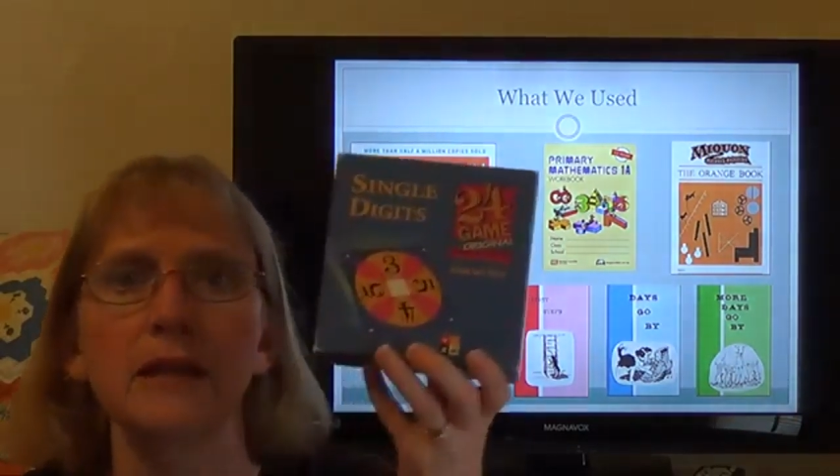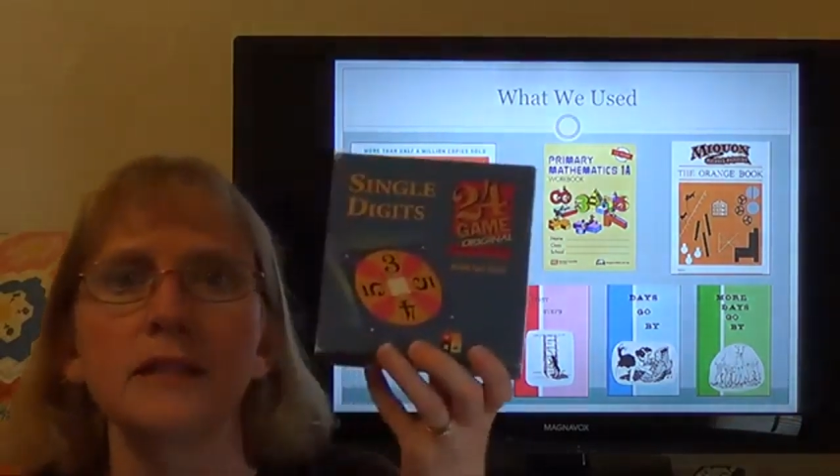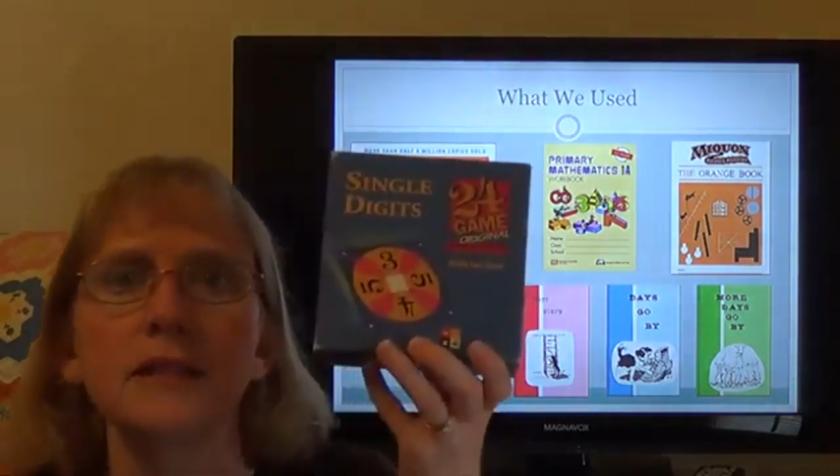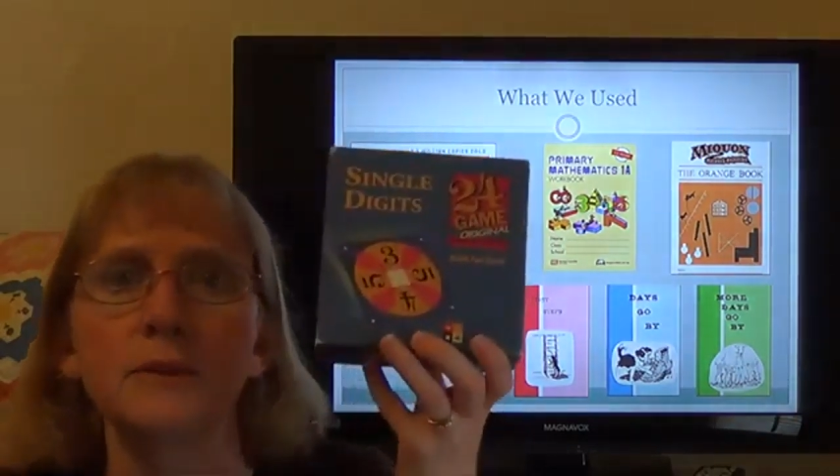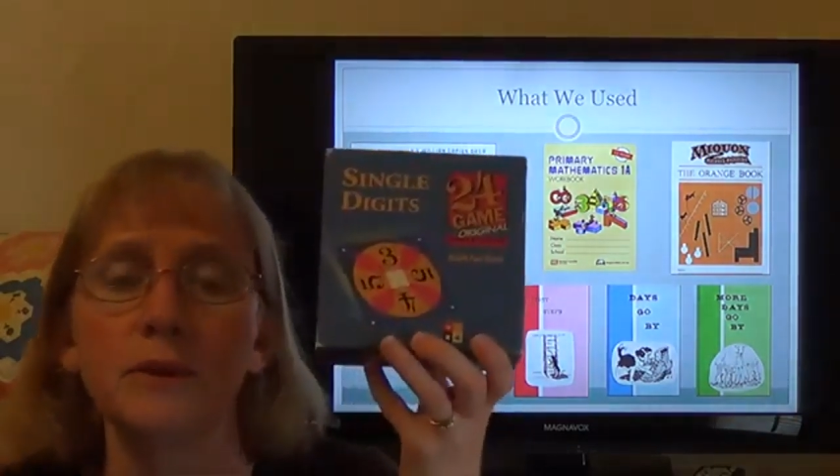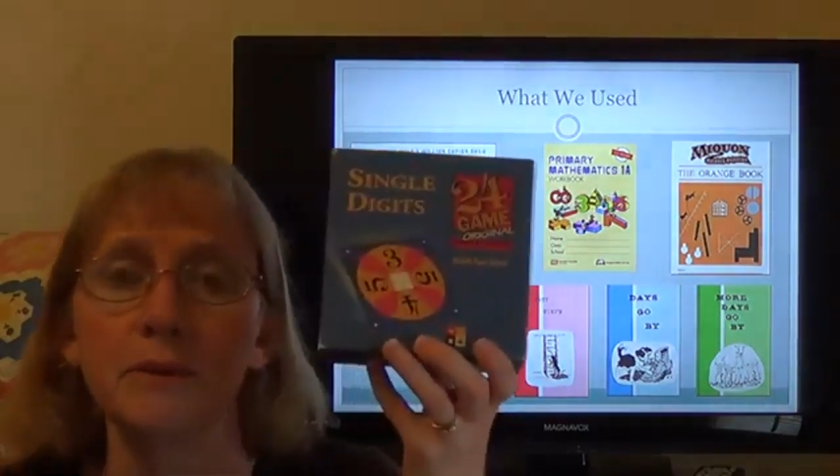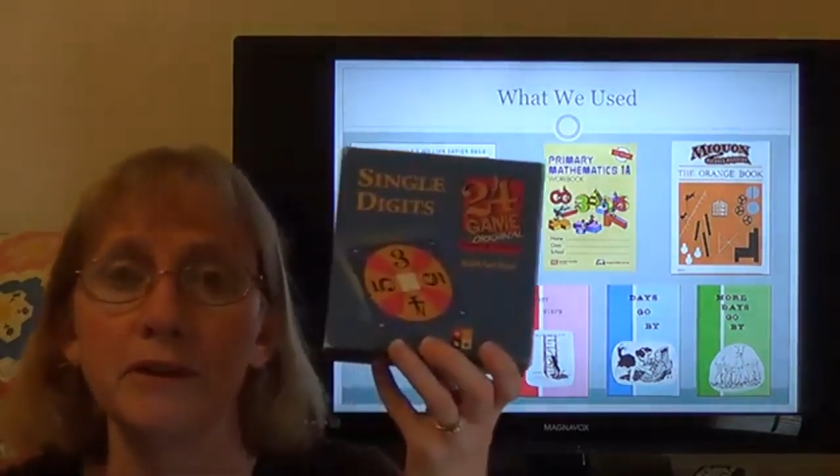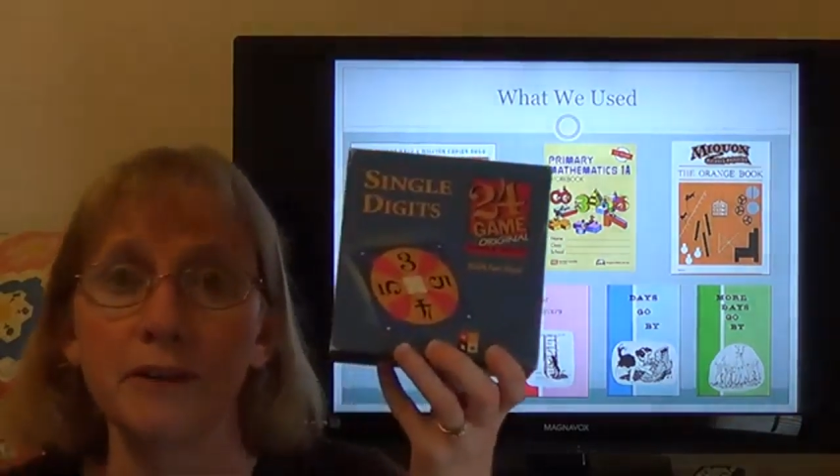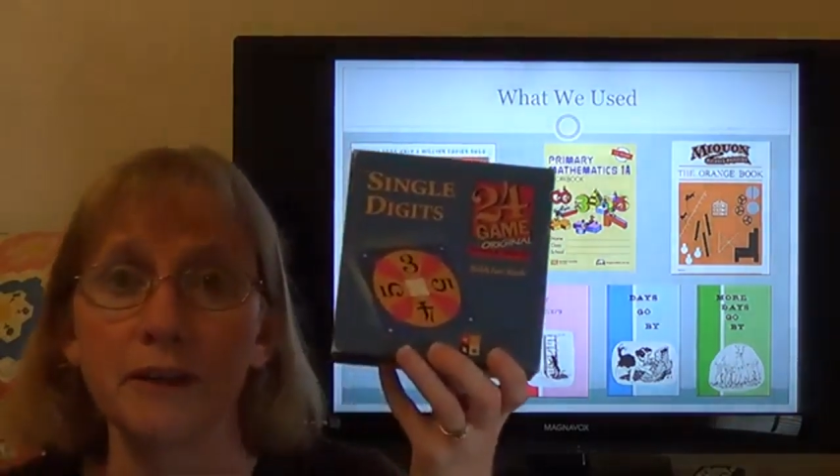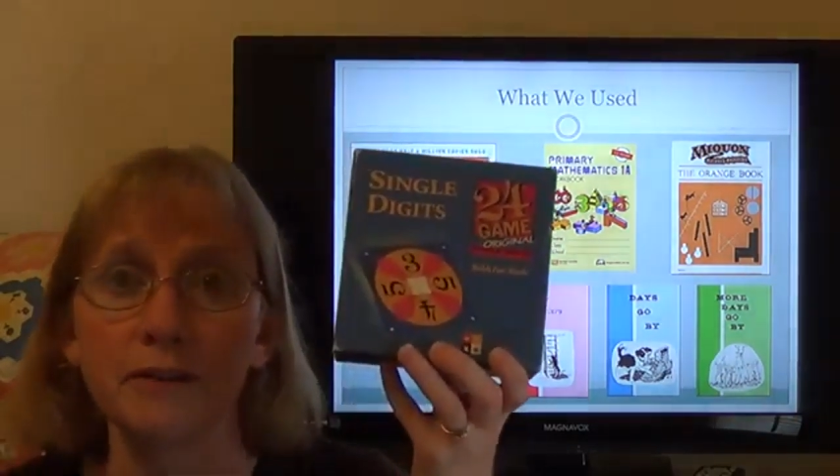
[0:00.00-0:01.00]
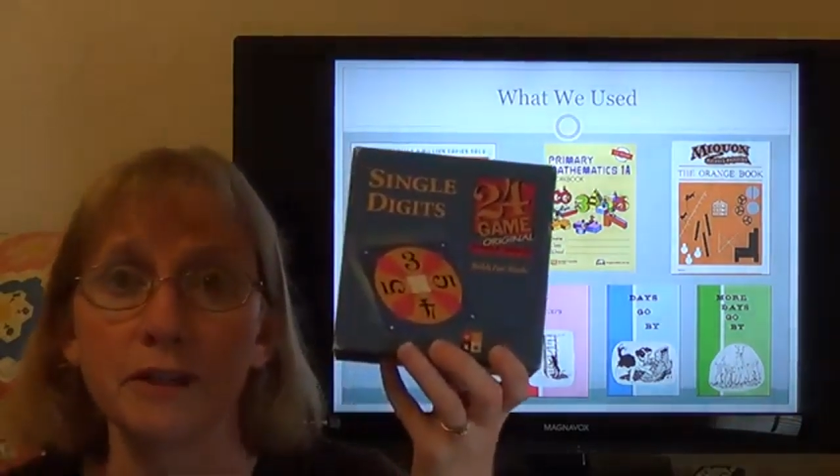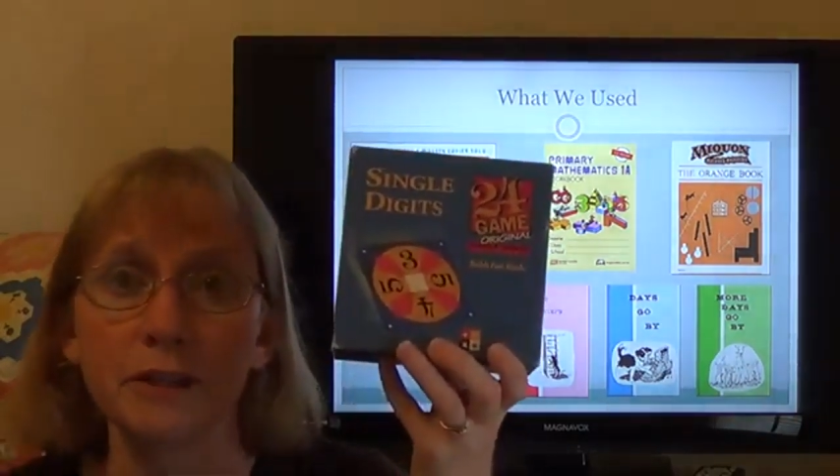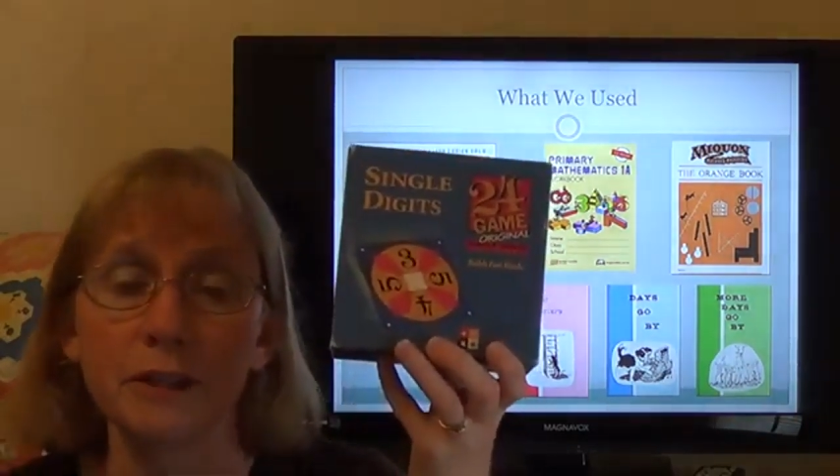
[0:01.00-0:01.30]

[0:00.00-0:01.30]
This is one of my favorites,